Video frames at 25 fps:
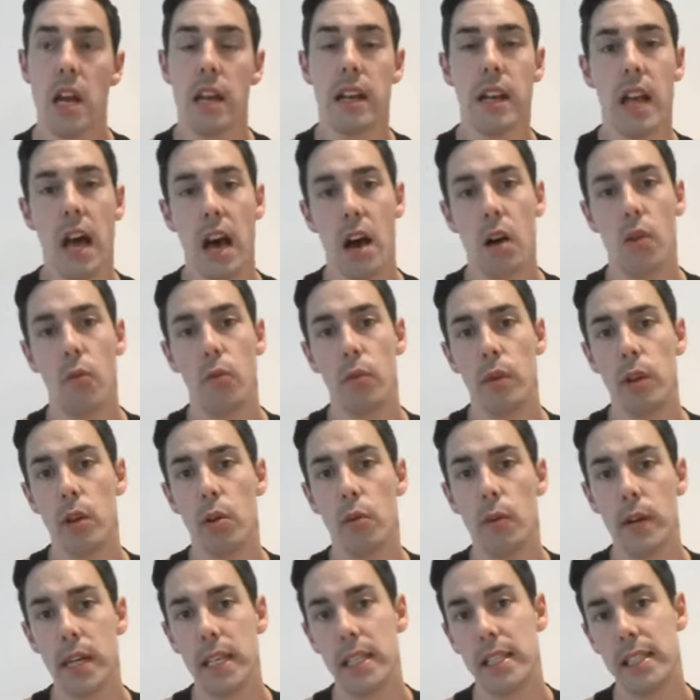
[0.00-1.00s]
Now, we
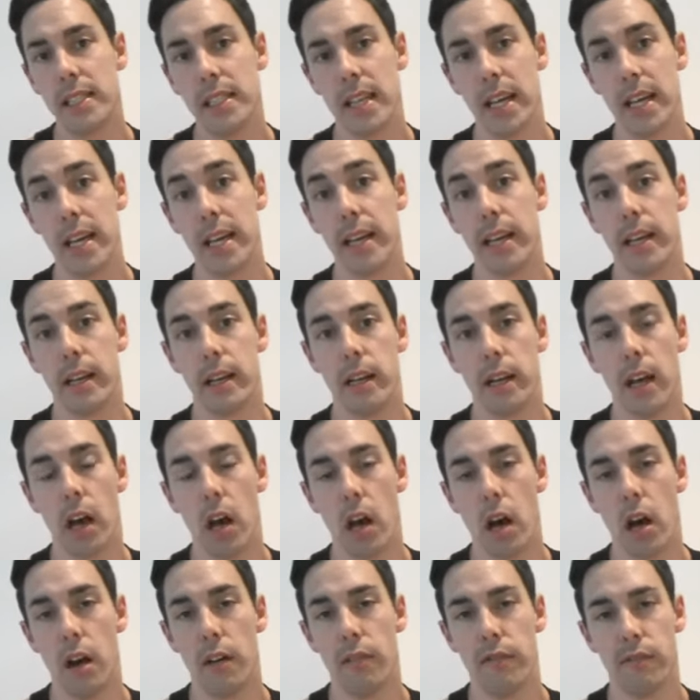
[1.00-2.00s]
always see in
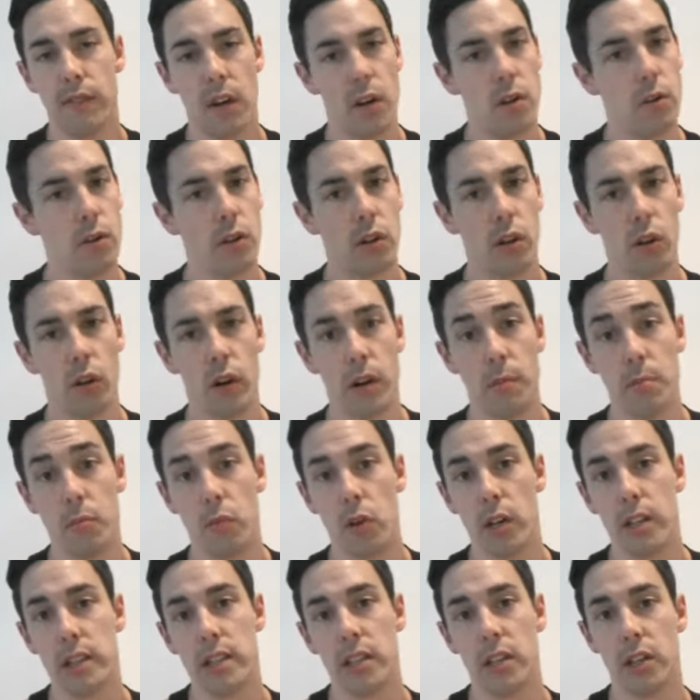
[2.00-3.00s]
folklore in
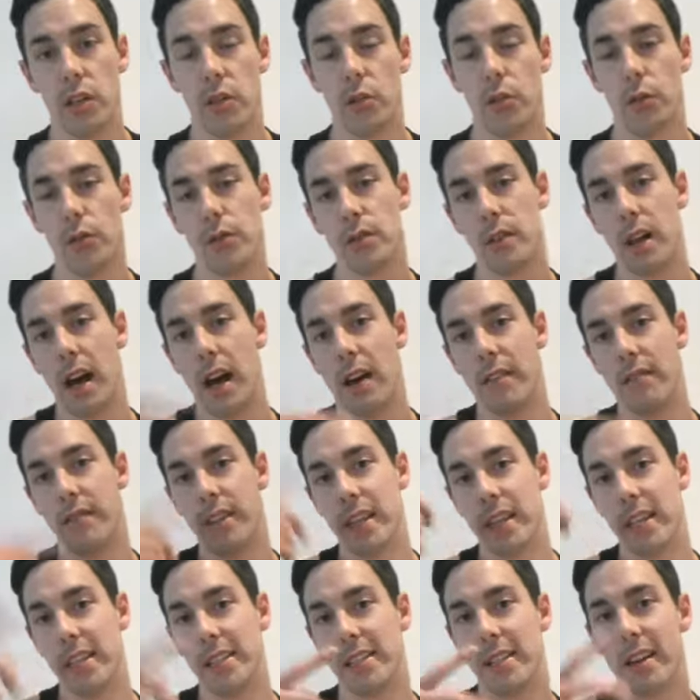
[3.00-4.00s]
Britain, you also have
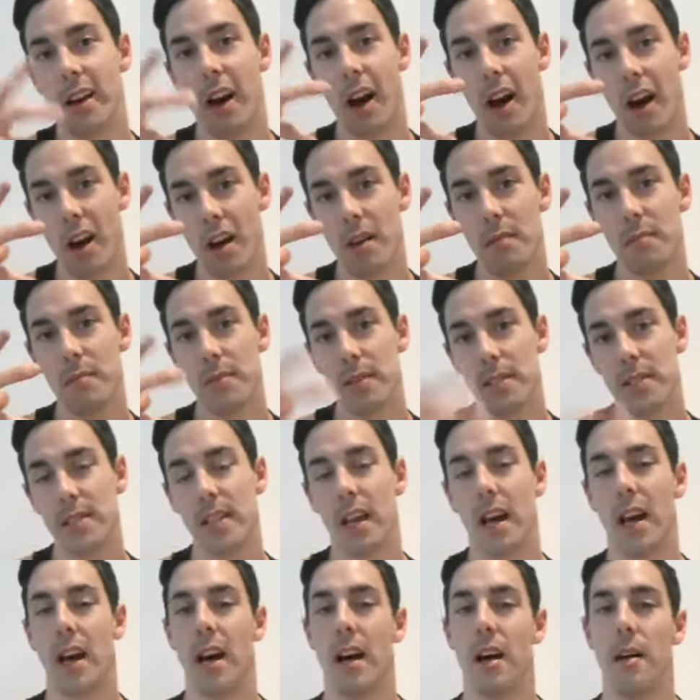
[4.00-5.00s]
these cups,
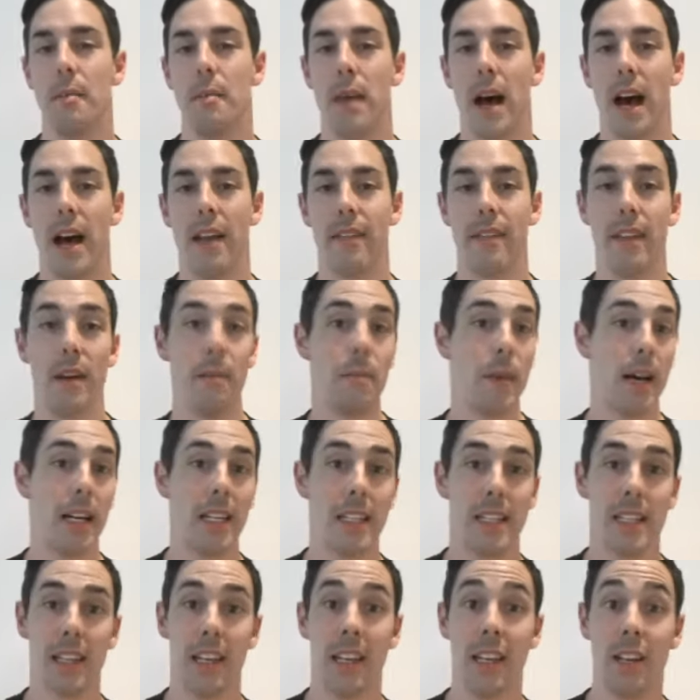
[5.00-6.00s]
and they're
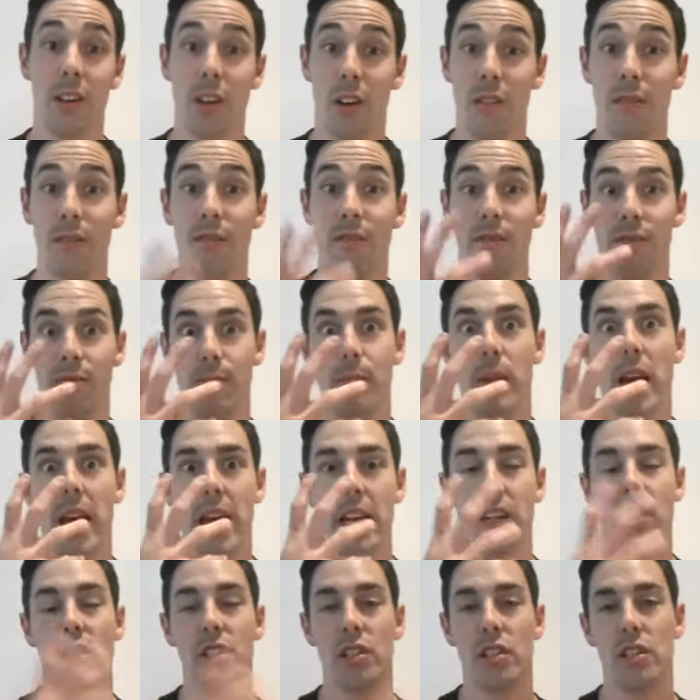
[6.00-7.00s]
basically got
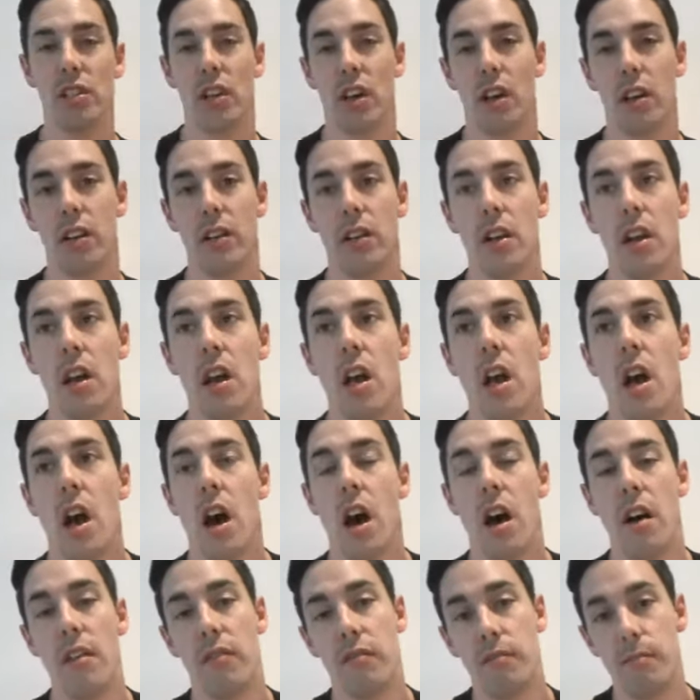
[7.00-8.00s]
pictures on
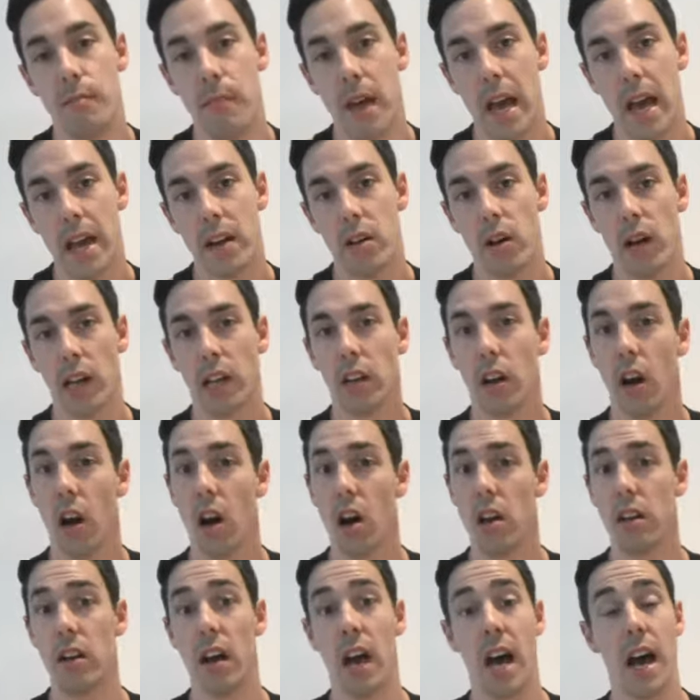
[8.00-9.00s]
of men. I
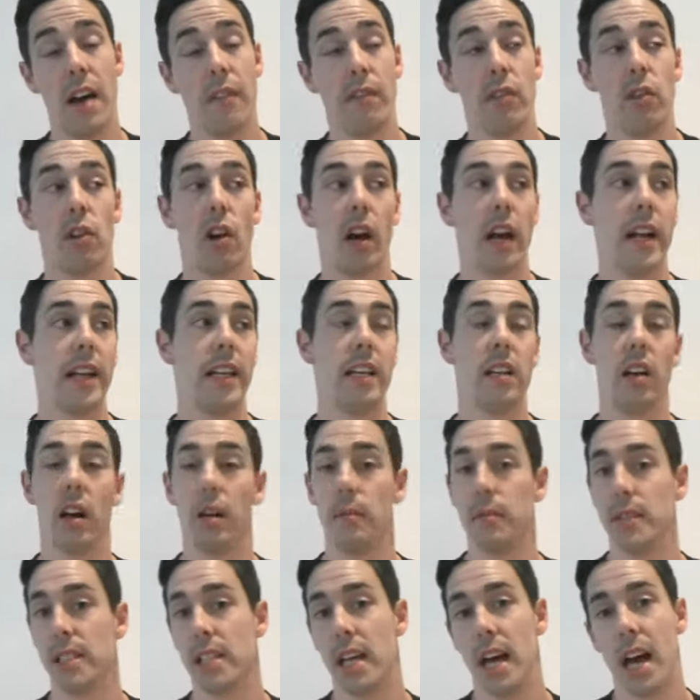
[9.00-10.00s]
haven't got any
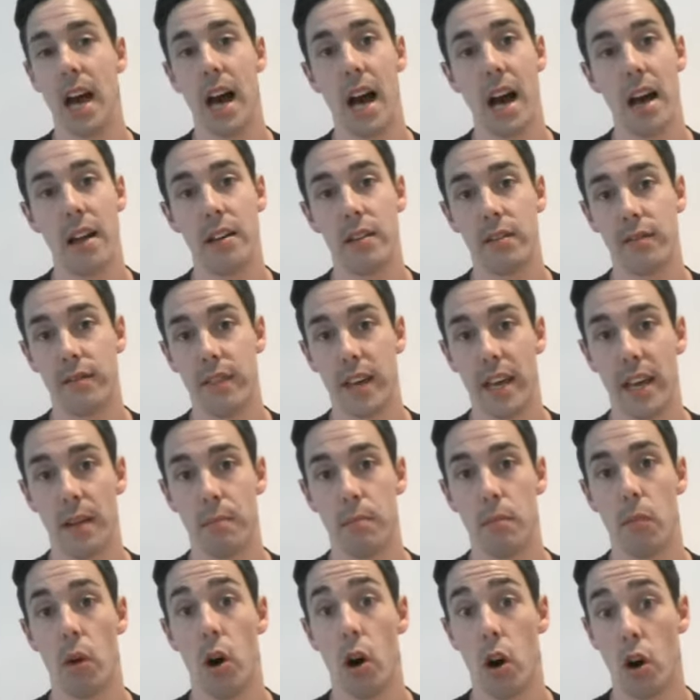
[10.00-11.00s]
cups to hand of
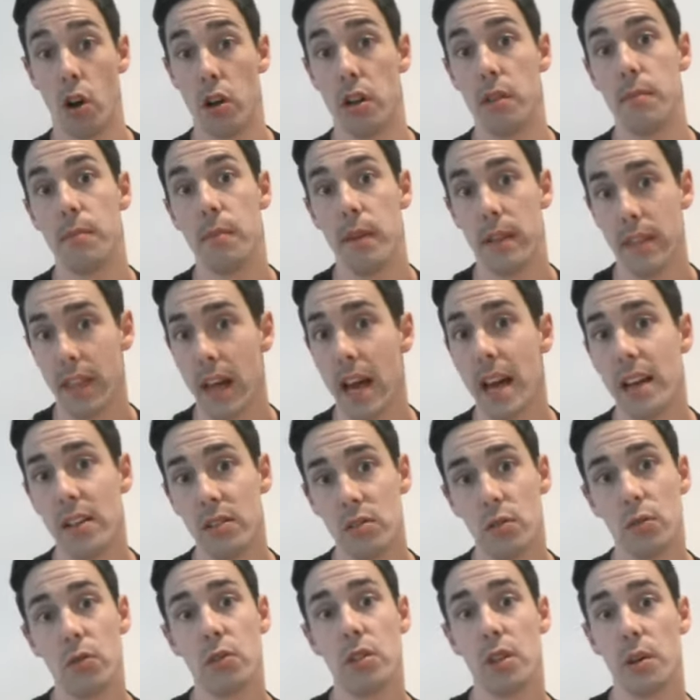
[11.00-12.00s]
him on, but that
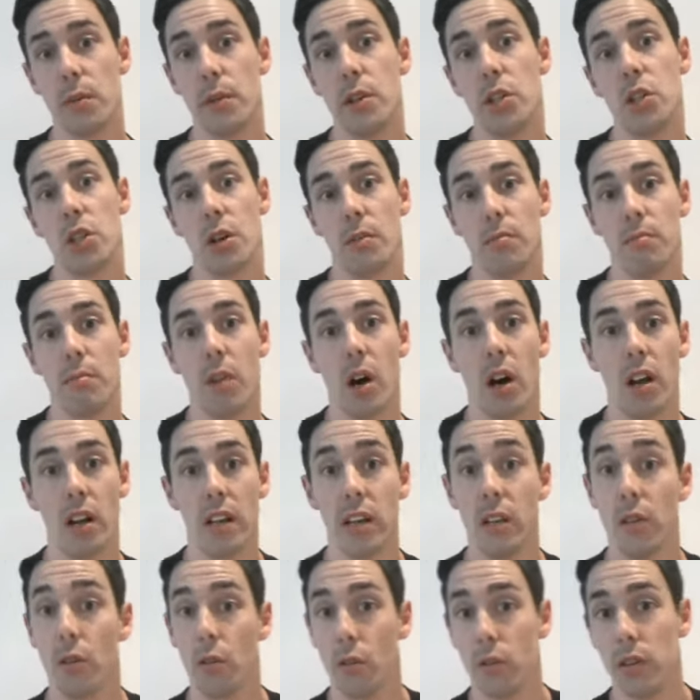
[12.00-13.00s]
is also a John
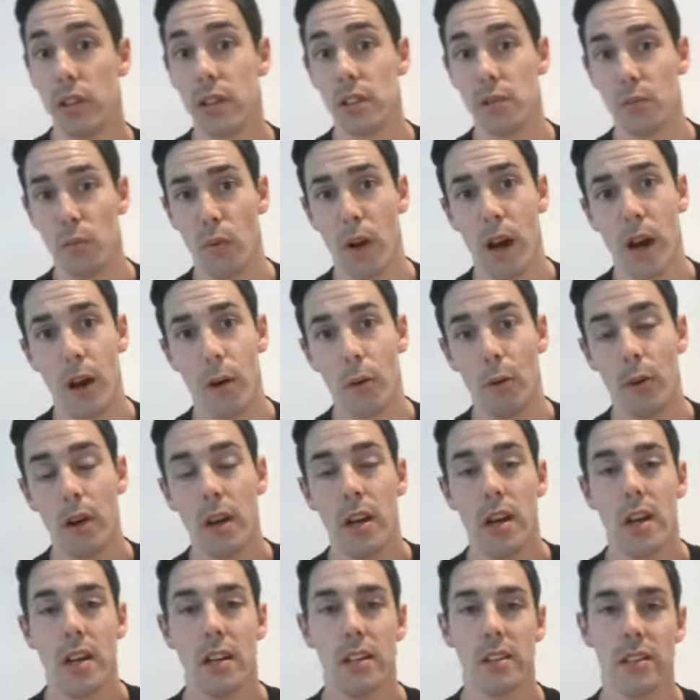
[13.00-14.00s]
Barleycorn as well.
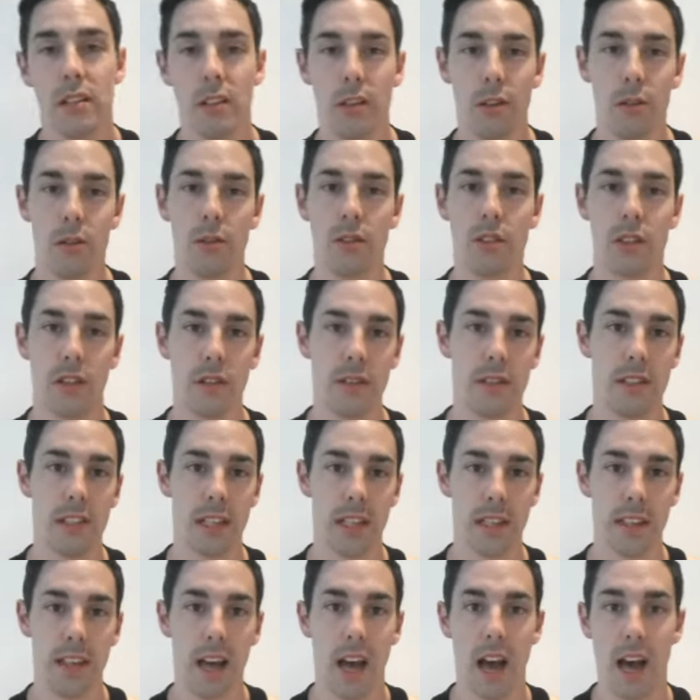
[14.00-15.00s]
So you also
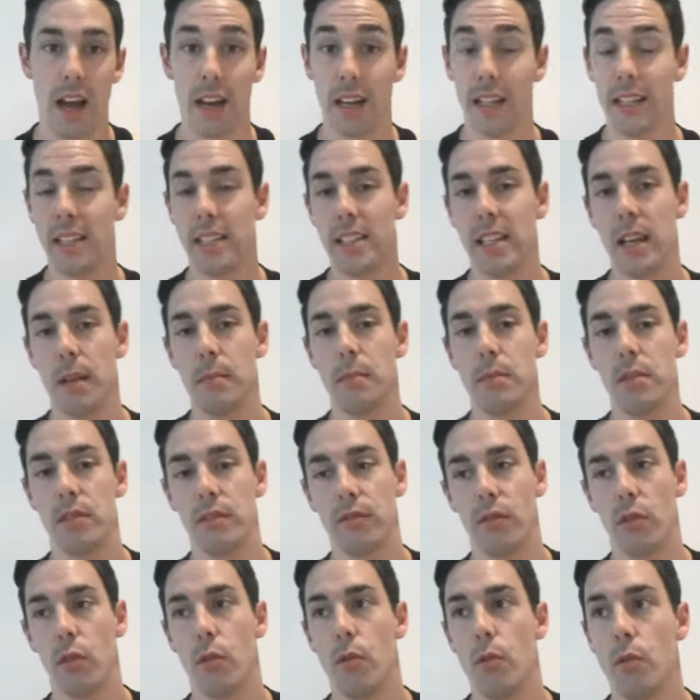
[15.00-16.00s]
see that, and he stems
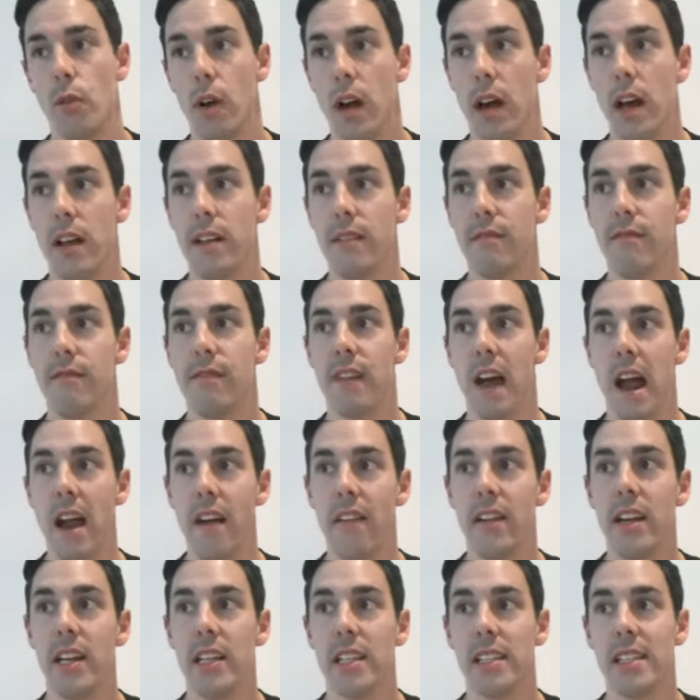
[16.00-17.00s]
through
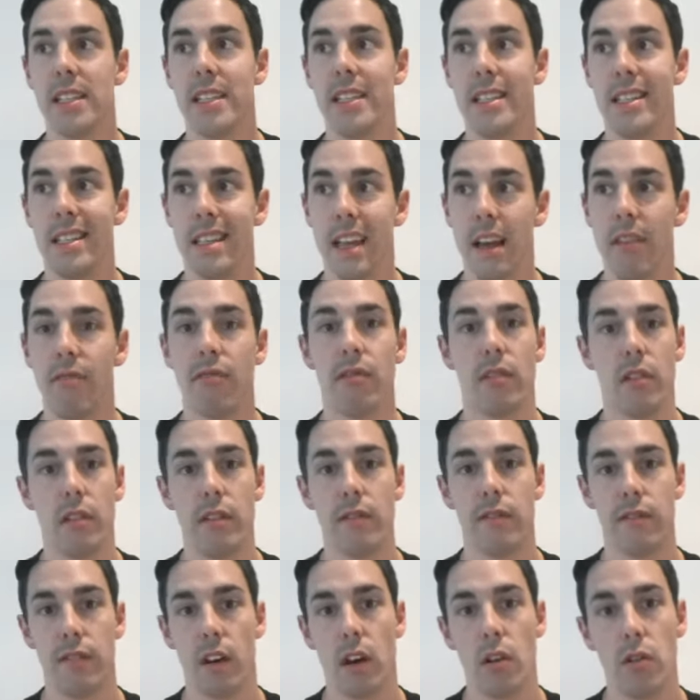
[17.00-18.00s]
various
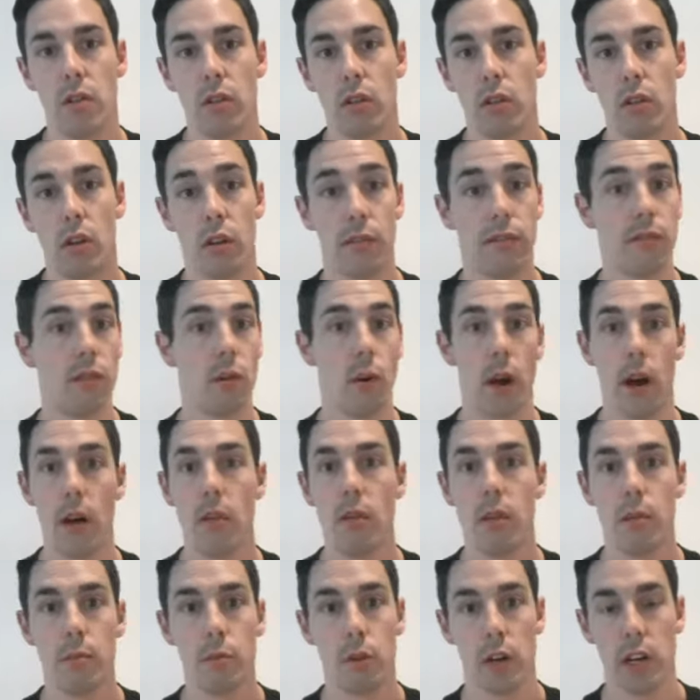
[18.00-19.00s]
different folklore
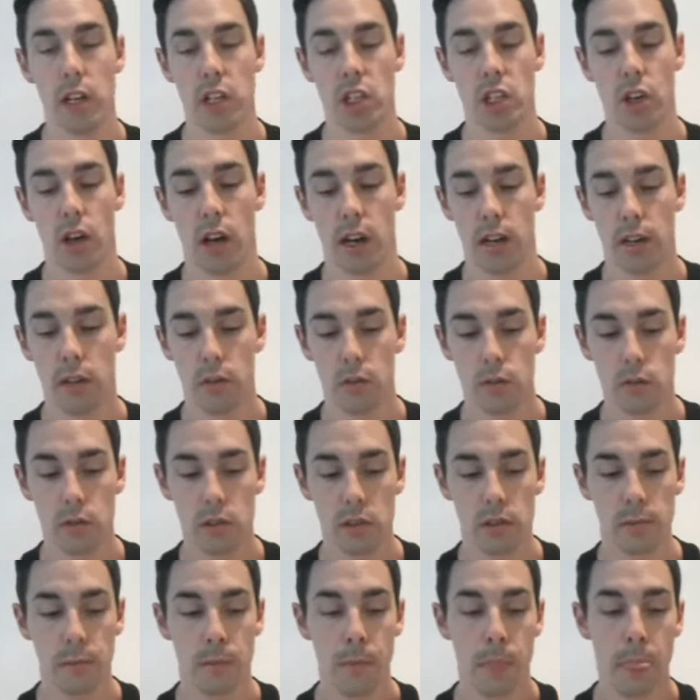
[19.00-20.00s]
throughout the British
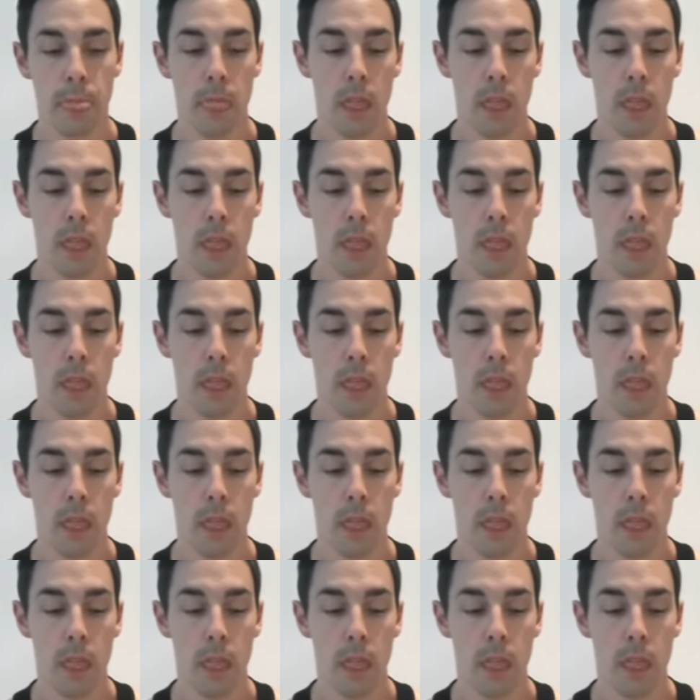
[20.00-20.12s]
Isles.